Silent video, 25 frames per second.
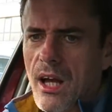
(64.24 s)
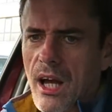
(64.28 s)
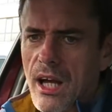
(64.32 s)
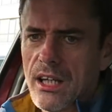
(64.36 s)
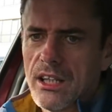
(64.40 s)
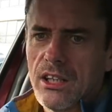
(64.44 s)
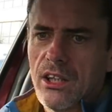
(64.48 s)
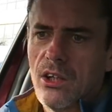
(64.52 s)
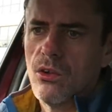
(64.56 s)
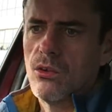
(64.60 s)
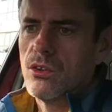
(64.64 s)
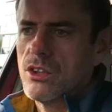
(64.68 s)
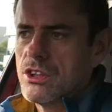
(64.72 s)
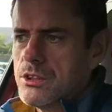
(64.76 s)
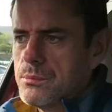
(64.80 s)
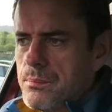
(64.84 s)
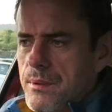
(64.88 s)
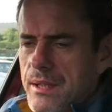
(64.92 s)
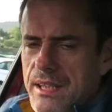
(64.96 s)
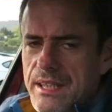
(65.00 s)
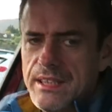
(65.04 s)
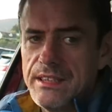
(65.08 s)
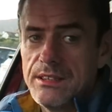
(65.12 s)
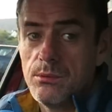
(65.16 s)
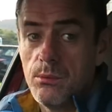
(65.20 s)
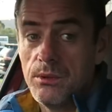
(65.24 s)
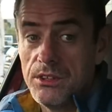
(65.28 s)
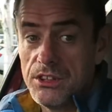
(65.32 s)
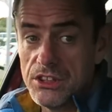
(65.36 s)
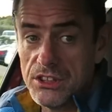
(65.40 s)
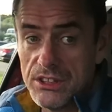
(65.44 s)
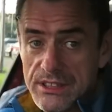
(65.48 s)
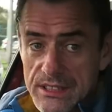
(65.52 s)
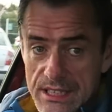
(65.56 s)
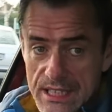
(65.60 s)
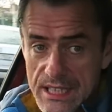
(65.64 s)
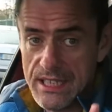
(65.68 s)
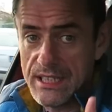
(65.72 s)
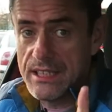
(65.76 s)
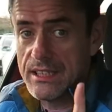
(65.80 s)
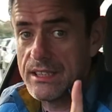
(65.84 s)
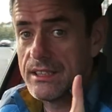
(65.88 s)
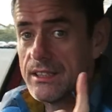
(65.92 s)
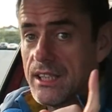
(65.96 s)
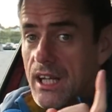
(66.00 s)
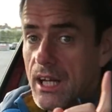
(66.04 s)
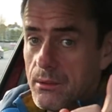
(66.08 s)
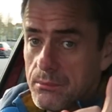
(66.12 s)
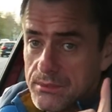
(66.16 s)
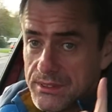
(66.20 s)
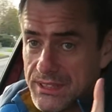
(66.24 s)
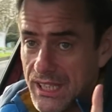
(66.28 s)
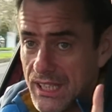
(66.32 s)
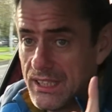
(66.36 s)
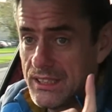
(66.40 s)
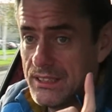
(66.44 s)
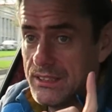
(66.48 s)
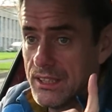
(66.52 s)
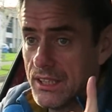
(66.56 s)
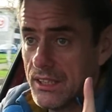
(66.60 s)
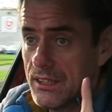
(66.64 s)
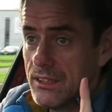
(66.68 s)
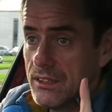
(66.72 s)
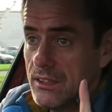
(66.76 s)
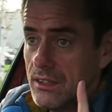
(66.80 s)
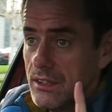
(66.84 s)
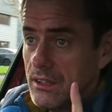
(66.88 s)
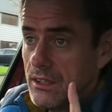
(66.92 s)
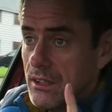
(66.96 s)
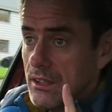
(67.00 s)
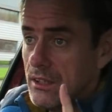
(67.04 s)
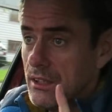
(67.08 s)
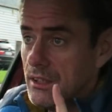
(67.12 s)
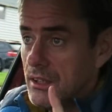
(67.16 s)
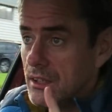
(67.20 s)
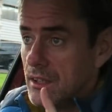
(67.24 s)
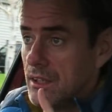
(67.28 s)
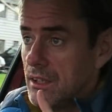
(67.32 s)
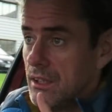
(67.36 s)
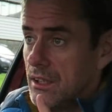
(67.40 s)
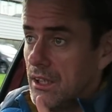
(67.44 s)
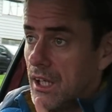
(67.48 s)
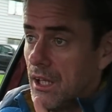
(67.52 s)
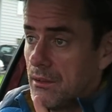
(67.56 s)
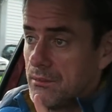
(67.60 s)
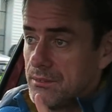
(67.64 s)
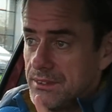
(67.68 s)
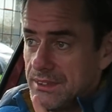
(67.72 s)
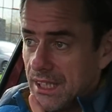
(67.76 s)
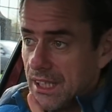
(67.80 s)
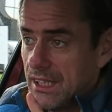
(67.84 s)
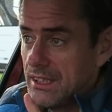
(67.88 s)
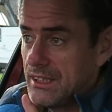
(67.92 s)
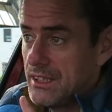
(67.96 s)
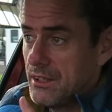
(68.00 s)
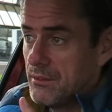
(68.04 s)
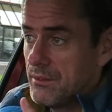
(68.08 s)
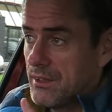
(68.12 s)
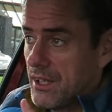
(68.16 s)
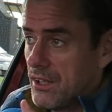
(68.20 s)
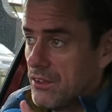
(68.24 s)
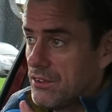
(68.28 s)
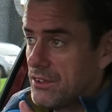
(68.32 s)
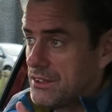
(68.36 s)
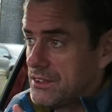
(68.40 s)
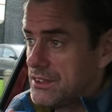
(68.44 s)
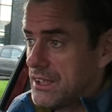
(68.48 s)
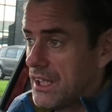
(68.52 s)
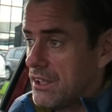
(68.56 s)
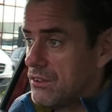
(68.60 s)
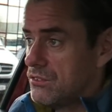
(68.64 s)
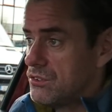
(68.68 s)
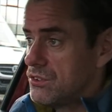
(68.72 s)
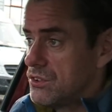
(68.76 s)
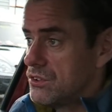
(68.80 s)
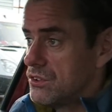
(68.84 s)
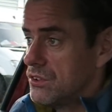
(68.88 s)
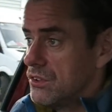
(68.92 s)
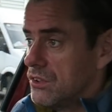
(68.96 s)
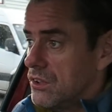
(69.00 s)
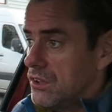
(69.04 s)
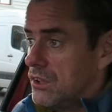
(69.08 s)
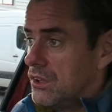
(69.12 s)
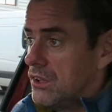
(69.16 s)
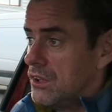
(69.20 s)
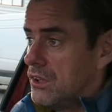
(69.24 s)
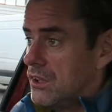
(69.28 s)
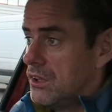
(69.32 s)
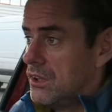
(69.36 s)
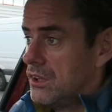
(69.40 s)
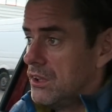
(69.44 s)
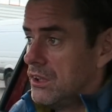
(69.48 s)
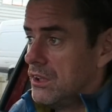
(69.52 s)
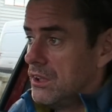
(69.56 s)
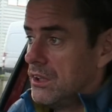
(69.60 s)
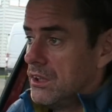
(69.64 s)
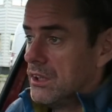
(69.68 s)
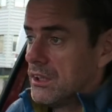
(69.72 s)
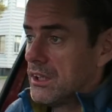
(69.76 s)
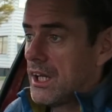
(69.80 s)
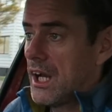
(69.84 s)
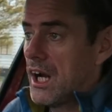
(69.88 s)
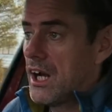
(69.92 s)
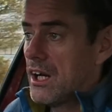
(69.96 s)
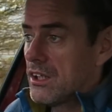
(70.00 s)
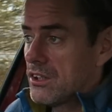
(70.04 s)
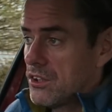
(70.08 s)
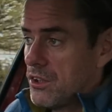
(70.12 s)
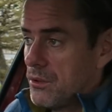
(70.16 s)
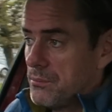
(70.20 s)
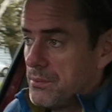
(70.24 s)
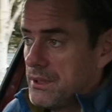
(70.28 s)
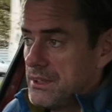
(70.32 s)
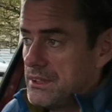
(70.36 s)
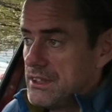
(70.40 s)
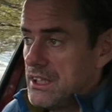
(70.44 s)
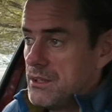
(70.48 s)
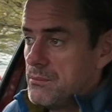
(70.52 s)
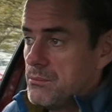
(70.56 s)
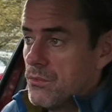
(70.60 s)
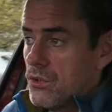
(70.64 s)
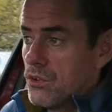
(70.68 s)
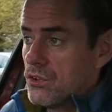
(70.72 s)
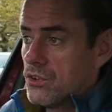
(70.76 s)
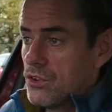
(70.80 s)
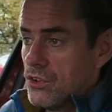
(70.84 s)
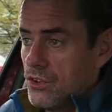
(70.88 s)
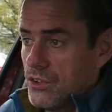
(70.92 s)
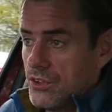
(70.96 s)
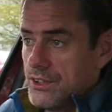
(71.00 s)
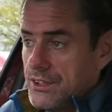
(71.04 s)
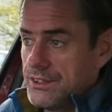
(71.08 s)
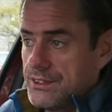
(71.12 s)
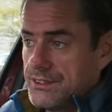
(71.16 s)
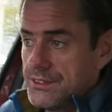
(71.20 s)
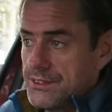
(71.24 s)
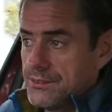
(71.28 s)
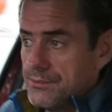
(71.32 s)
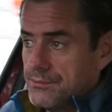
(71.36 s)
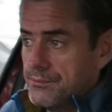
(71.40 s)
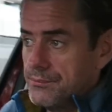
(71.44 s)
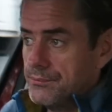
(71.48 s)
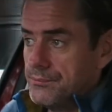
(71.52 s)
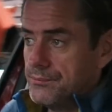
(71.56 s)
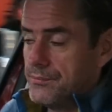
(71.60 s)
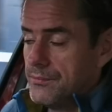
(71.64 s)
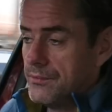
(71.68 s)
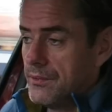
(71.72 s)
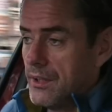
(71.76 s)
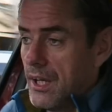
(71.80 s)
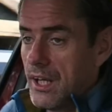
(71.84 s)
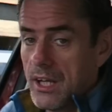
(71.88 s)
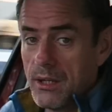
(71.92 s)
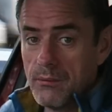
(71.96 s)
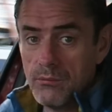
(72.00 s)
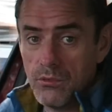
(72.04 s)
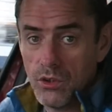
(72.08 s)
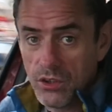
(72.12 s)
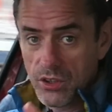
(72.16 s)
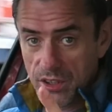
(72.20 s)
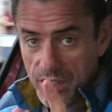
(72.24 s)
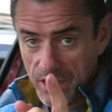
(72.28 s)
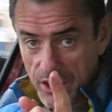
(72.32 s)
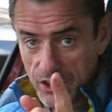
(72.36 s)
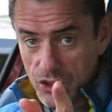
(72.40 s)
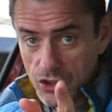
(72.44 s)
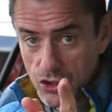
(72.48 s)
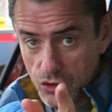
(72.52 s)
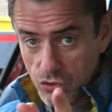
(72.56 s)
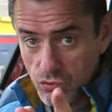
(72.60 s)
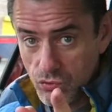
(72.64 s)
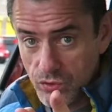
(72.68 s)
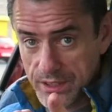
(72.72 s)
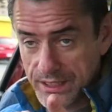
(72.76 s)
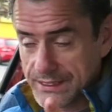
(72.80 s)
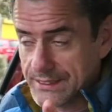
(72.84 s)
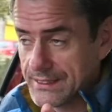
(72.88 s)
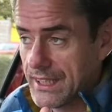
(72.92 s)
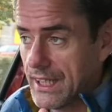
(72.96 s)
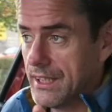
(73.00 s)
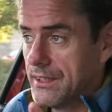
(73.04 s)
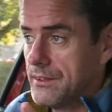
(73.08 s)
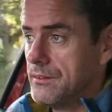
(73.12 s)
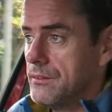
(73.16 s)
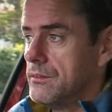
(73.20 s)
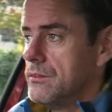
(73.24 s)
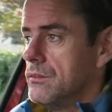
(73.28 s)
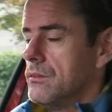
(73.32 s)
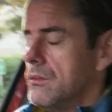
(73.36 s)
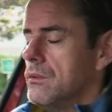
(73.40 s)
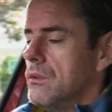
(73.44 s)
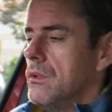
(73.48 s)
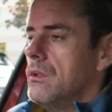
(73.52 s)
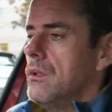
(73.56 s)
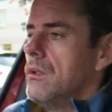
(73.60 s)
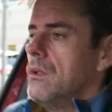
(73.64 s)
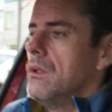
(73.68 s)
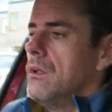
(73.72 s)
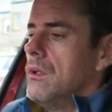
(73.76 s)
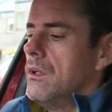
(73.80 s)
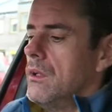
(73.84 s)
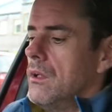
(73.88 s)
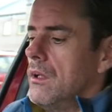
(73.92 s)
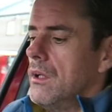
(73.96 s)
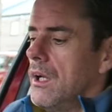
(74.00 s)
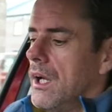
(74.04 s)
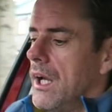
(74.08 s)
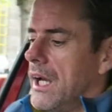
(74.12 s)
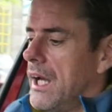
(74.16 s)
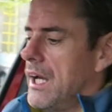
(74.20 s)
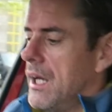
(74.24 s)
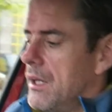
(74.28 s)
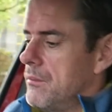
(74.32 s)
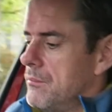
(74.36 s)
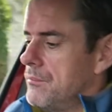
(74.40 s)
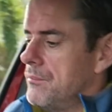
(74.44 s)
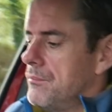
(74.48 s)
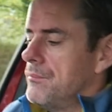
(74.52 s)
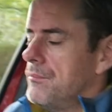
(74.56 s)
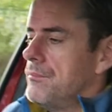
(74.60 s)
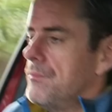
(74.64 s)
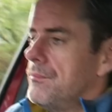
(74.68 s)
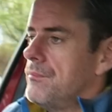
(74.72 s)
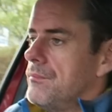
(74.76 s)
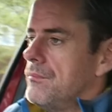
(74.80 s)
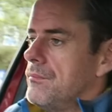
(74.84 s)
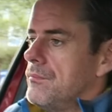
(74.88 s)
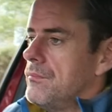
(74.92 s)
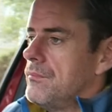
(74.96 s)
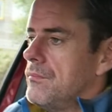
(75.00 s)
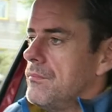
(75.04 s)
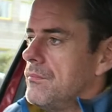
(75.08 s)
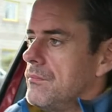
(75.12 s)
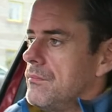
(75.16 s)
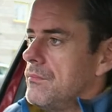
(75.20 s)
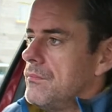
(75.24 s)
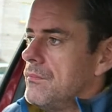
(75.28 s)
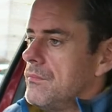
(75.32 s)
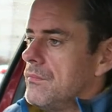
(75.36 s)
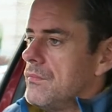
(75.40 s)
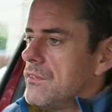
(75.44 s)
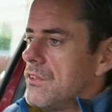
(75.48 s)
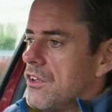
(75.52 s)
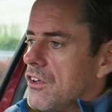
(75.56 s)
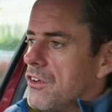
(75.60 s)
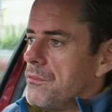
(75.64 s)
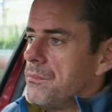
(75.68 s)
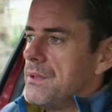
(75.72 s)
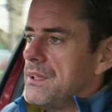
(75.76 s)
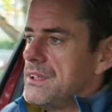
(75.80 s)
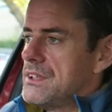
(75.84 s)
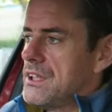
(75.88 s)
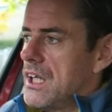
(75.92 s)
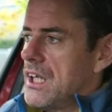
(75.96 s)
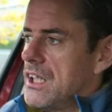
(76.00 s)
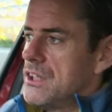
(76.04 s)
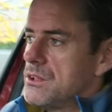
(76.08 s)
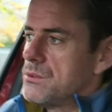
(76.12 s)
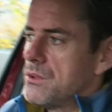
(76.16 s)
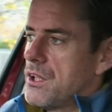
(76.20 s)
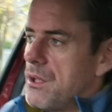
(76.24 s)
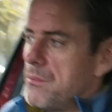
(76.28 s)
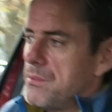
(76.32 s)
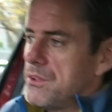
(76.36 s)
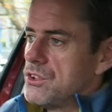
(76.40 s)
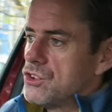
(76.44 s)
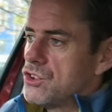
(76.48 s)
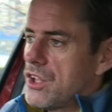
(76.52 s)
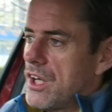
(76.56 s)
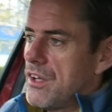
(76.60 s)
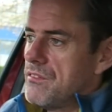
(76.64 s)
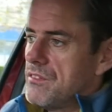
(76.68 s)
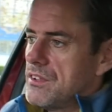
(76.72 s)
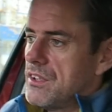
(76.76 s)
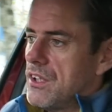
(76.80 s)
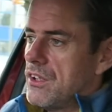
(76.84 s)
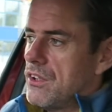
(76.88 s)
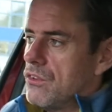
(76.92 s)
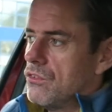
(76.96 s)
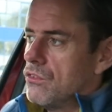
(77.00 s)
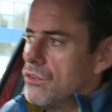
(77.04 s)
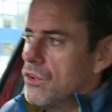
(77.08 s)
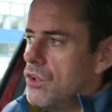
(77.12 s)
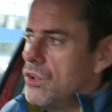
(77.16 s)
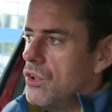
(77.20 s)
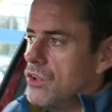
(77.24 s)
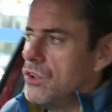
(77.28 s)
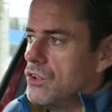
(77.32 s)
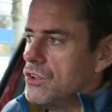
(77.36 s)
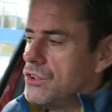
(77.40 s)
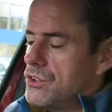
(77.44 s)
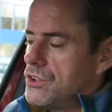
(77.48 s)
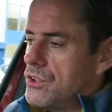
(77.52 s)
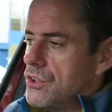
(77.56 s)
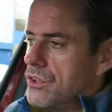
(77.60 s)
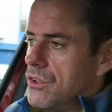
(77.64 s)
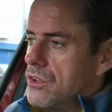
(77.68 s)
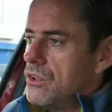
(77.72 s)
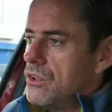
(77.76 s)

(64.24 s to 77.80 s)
at lower speeds, which is needed. I'm telling you without a doubt, car companies need more noise. And I'm looking at you, Nissan. There have been times where I've been driving on a road